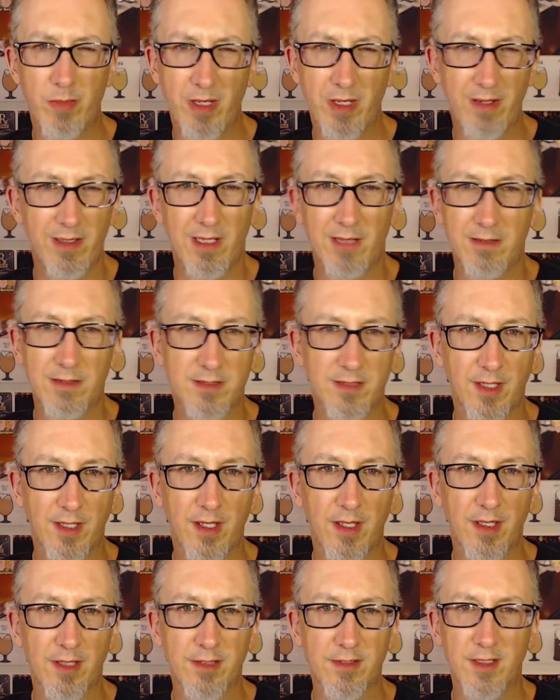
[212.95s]
I, I would say
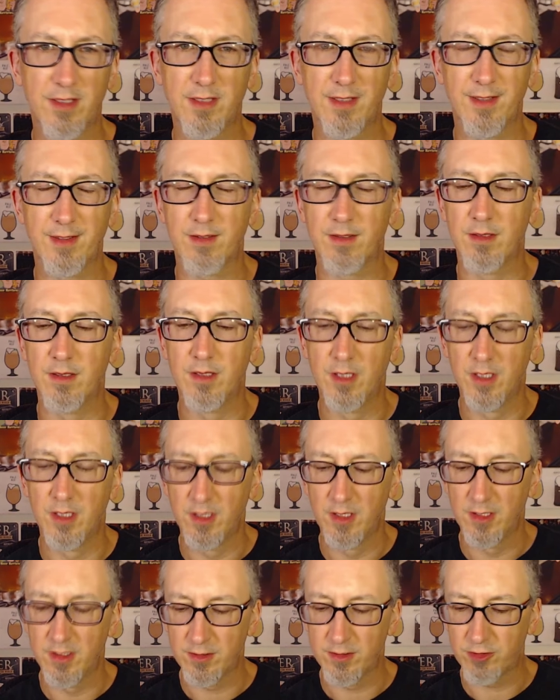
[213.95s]
it's not like
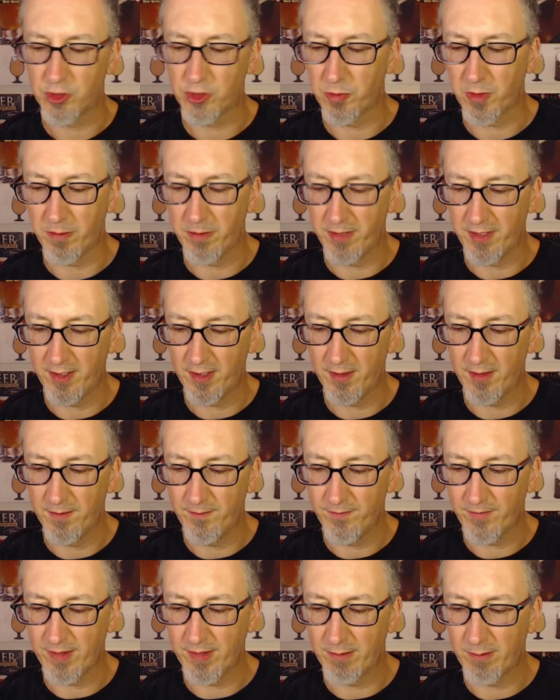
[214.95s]
super bitter.
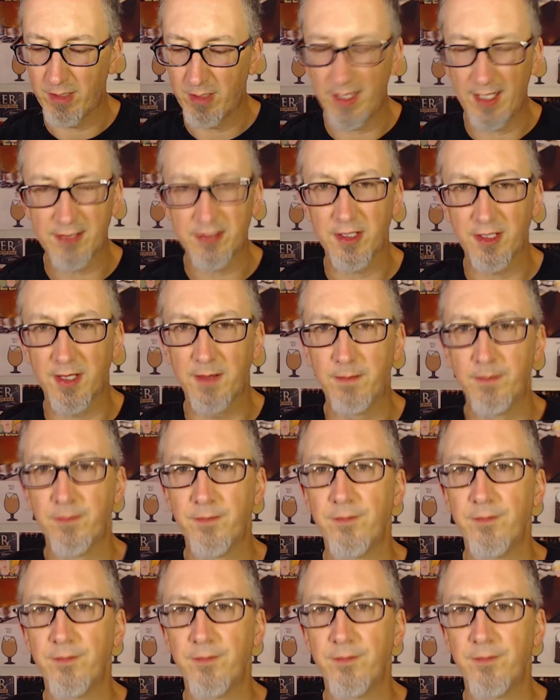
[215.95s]
Well, actually,